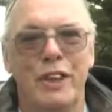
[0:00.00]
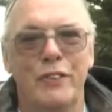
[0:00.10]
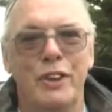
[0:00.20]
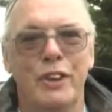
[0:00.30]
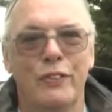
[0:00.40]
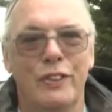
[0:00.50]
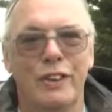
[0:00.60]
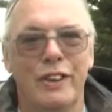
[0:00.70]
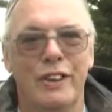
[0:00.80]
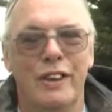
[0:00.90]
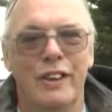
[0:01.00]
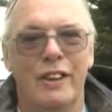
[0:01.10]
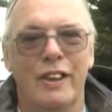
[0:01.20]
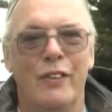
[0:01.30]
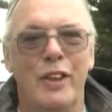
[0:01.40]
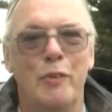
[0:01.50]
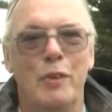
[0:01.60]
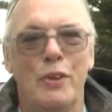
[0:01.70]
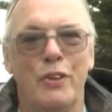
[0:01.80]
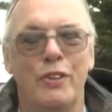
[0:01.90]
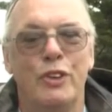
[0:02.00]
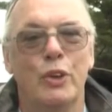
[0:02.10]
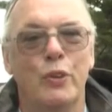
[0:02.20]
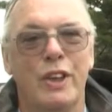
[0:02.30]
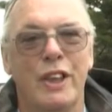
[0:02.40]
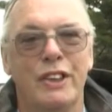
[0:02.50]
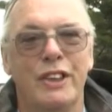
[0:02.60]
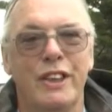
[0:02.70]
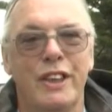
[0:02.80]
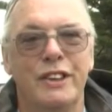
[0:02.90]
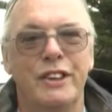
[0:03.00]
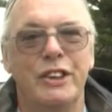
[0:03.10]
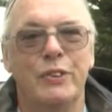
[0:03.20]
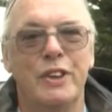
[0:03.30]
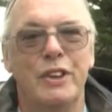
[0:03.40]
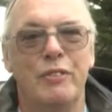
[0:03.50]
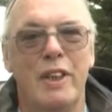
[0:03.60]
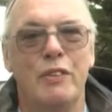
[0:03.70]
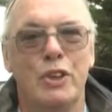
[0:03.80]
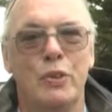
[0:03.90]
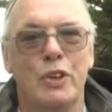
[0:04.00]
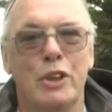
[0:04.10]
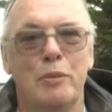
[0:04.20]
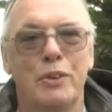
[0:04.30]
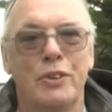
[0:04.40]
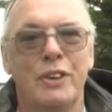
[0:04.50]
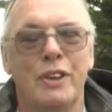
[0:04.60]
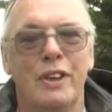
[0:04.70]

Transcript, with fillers: Howard Hughes. Now he bought two cars in nineteen twenty-five, two Dobles.